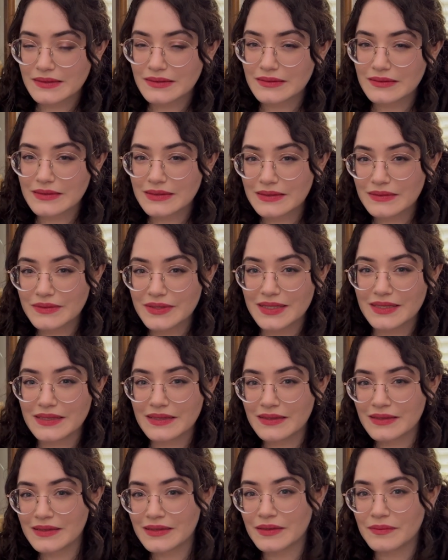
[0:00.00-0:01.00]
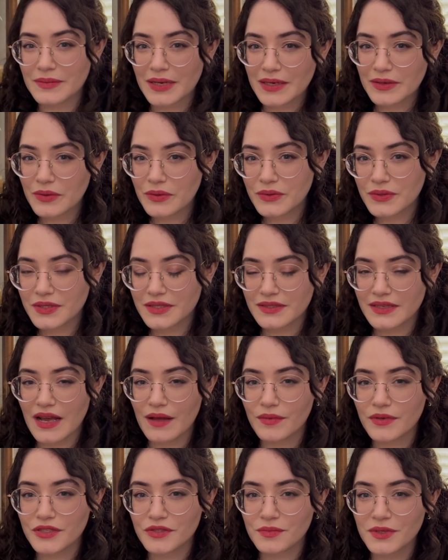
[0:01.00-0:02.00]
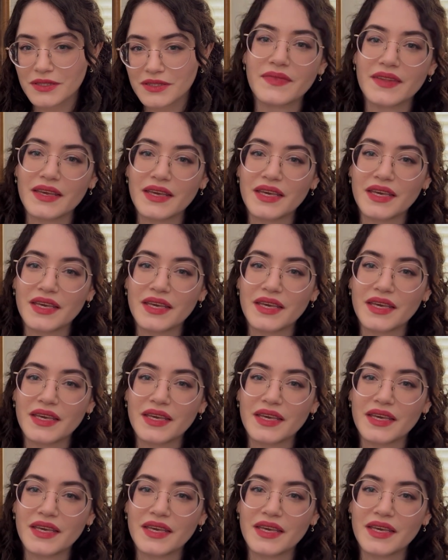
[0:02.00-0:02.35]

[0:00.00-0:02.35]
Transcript: within the medical establishment.